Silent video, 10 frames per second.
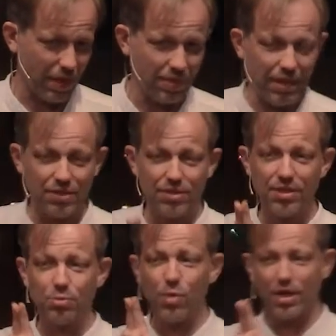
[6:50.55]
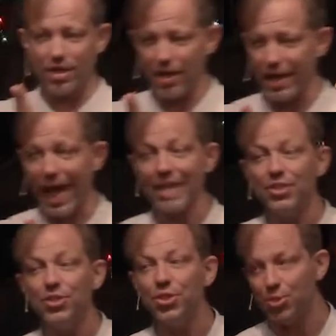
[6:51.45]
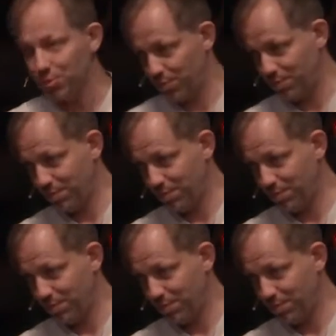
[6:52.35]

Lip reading: And there is this one guy, Andrew,